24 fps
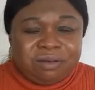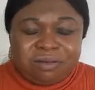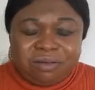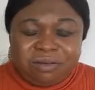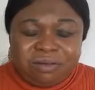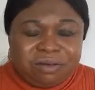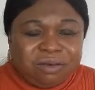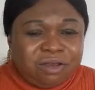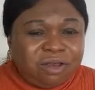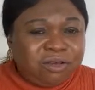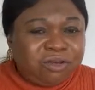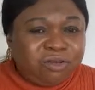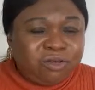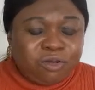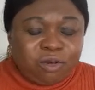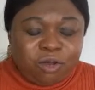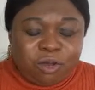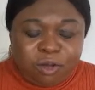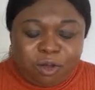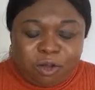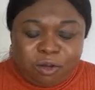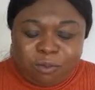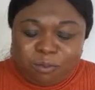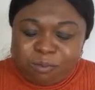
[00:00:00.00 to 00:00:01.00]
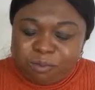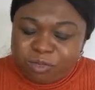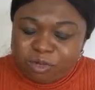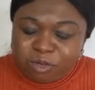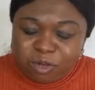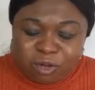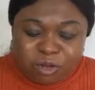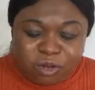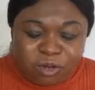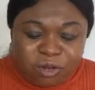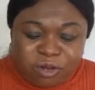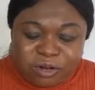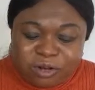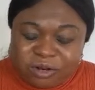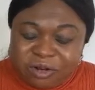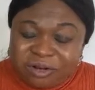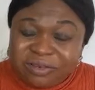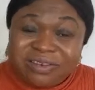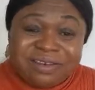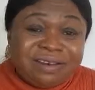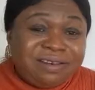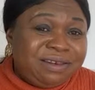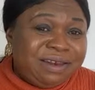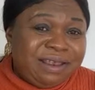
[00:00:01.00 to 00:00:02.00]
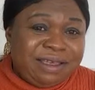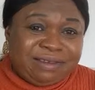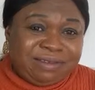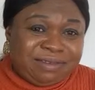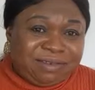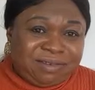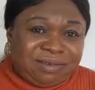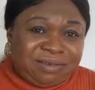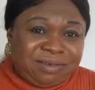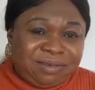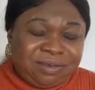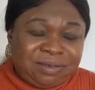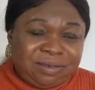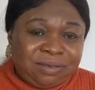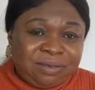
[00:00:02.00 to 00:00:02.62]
nothing less.